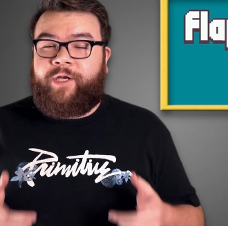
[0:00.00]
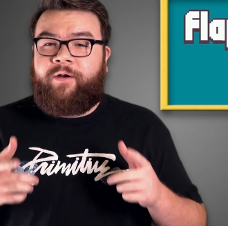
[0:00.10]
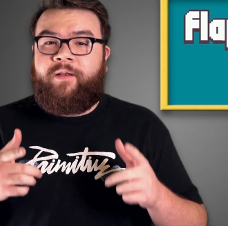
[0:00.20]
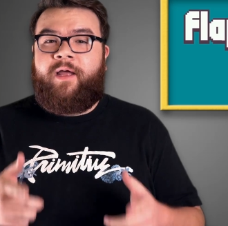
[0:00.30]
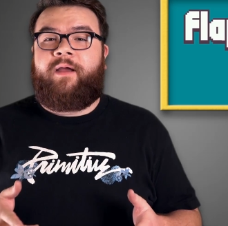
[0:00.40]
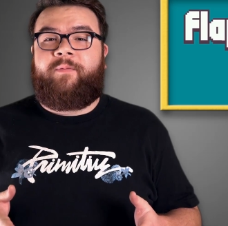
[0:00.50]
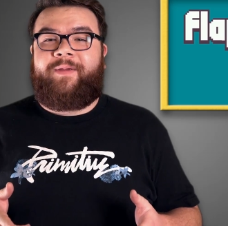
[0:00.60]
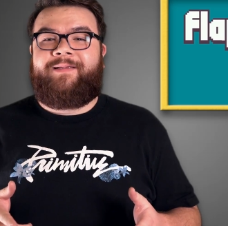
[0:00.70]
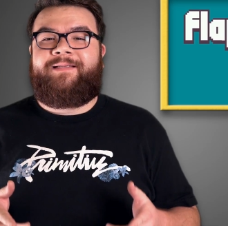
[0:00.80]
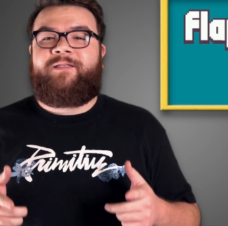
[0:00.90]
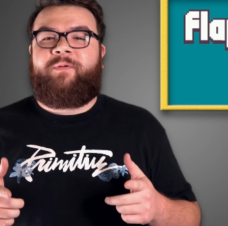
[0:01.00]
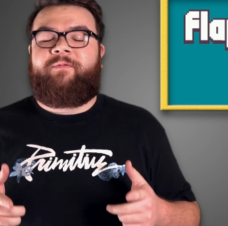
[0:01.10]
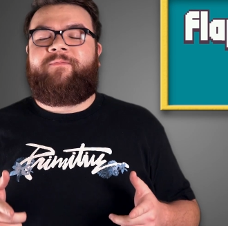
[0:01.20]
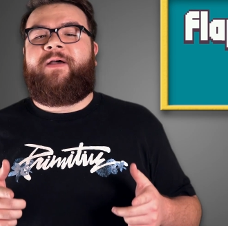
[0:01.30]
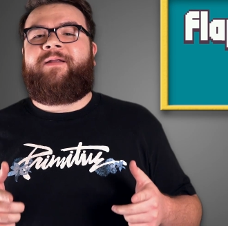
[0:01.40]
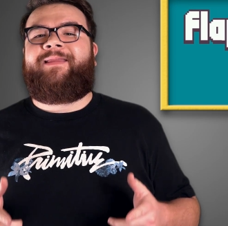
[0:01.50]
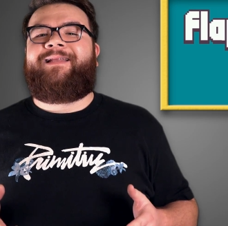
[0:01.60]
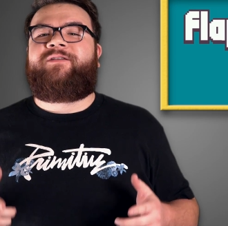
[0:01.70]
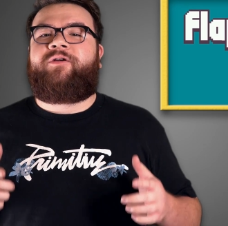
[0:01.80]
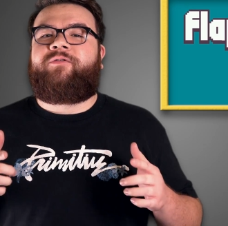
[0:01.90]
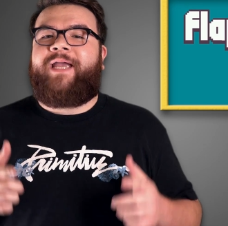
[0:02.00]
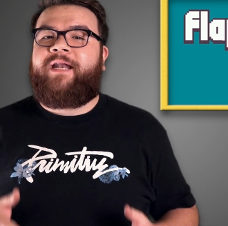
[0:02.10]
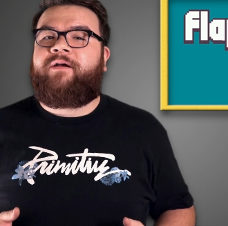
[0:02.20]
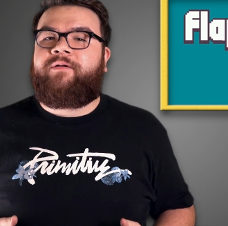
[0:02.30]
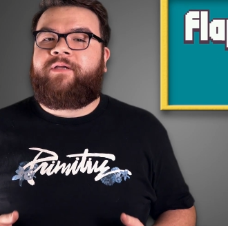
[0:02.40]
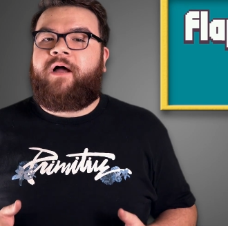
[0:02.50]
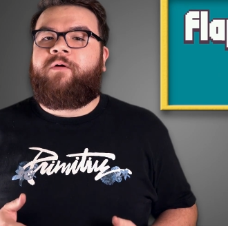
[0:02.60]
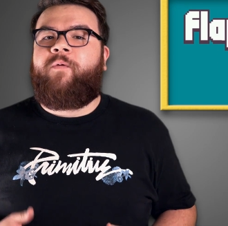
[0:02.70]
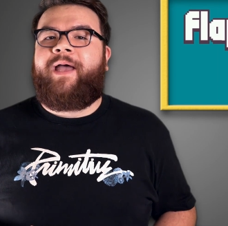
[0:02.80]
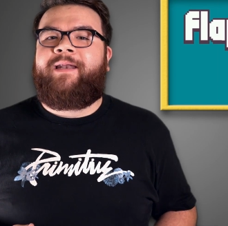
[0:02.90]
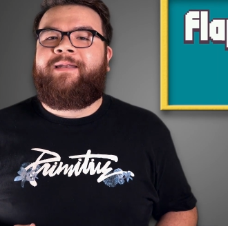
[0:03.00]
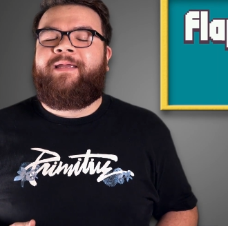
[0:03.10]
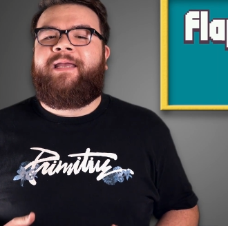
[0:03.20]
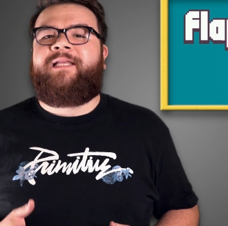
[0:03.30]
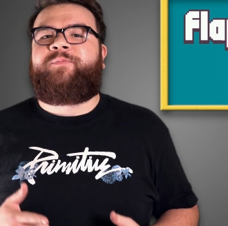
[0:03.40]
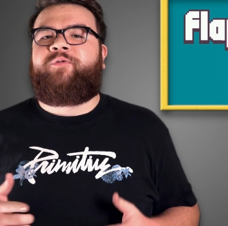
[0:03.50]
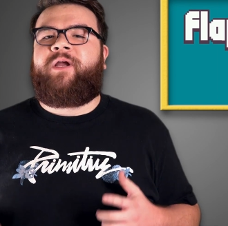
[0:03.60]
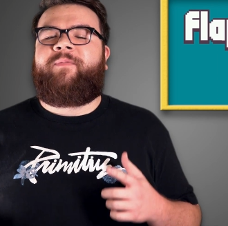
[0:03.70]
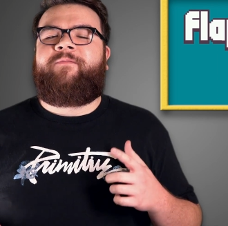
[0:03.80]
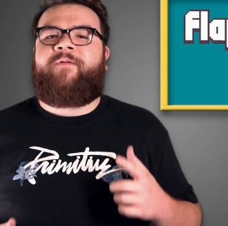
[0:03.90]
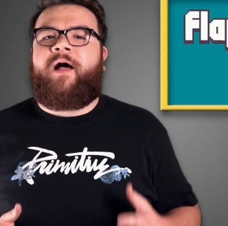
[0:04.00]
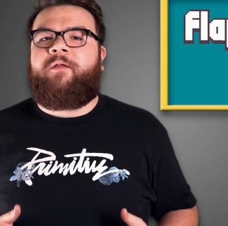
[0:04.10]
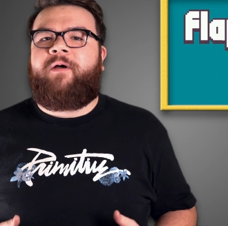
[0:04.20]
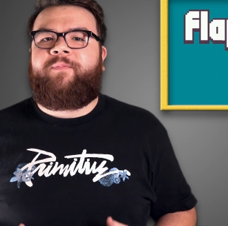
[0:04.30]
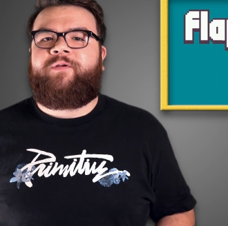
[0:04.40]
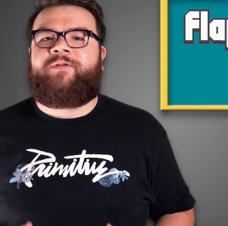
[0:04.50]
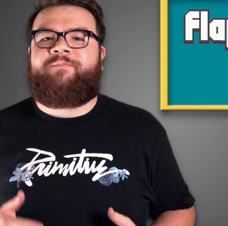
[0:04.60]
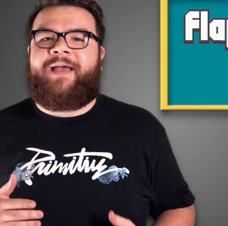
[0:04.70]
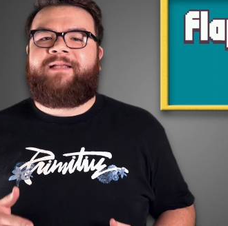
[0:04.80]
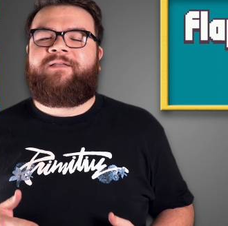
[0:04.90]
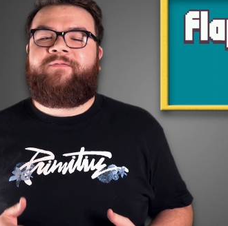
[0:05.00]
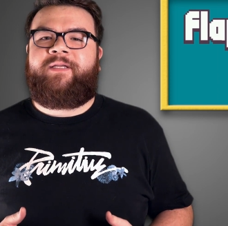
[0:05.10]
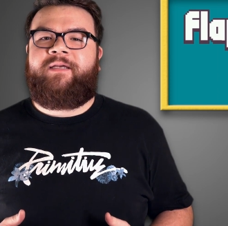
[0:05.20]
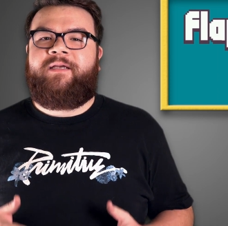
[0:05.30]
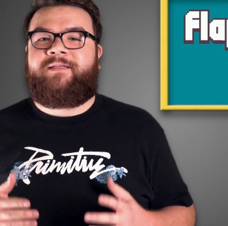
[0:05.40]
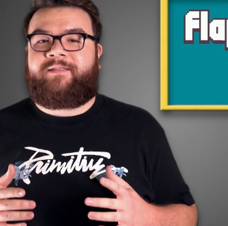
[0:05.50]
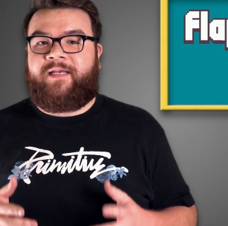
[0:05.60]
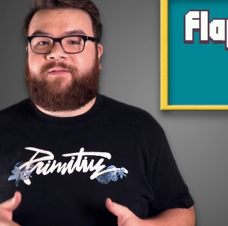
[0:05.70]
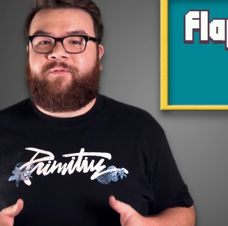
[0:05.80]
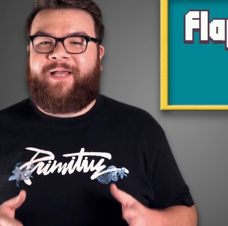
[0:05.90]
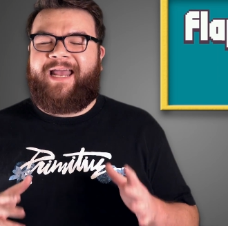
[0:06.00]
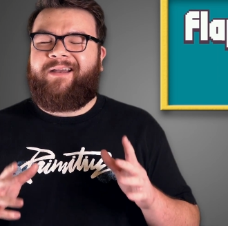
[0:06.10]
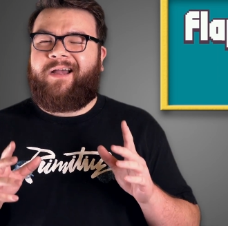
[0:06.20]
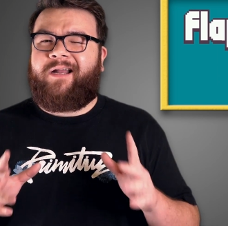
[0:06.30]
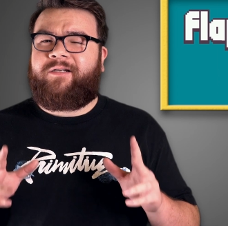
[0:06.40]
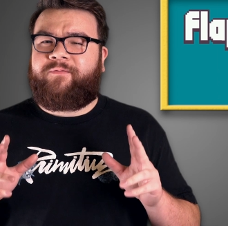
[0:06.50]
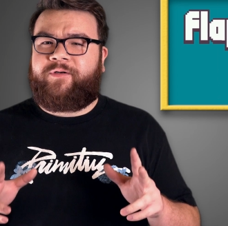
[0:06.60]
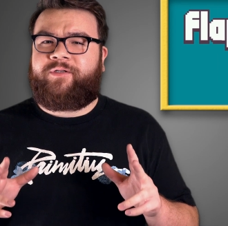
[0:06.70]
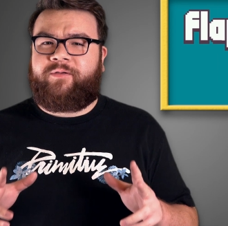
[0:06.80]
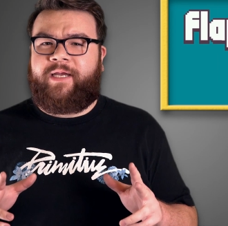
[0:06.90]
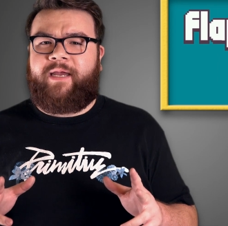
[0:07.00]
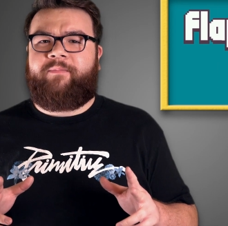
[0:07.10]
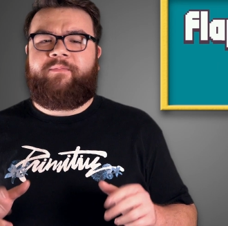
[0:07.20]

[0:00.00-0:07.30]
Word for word: well, you're in luck because this week we found out that its creator, Dong Nguyen, is brewing up a follow-up to his massively successful and controversial game.